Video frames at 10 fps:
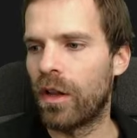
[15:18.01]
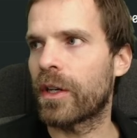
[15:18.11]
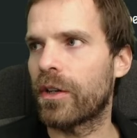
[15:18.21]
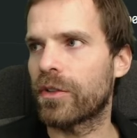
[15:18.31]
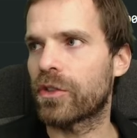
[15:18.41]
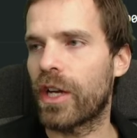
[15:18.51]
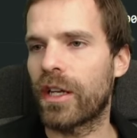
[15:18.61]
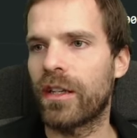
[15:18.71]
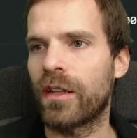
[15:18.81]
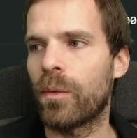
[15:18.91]
We can also check
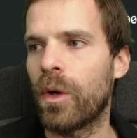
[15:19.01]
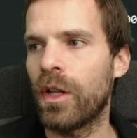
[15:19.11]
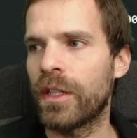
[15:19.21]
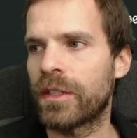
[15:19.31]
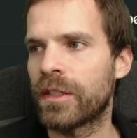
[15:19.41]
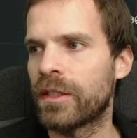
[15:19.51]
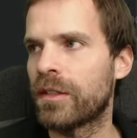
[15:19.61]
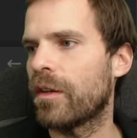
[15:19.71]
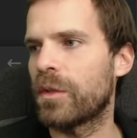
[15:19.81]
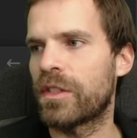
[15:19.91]
it in the wallet.
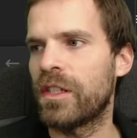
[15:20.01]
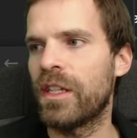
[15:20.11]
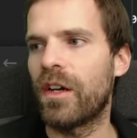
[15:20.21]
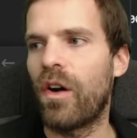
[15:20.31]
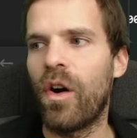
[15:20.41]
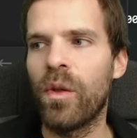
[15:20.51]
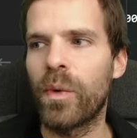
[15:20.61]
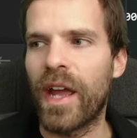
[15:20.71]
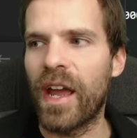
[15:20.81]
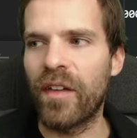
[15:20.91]
Then we see all
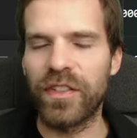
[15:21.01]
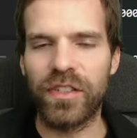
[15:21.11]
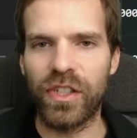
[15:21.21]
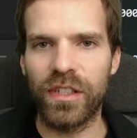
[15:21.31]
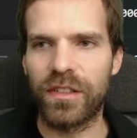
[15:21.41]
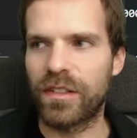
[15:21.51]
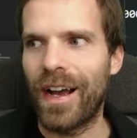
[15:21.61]
we have is just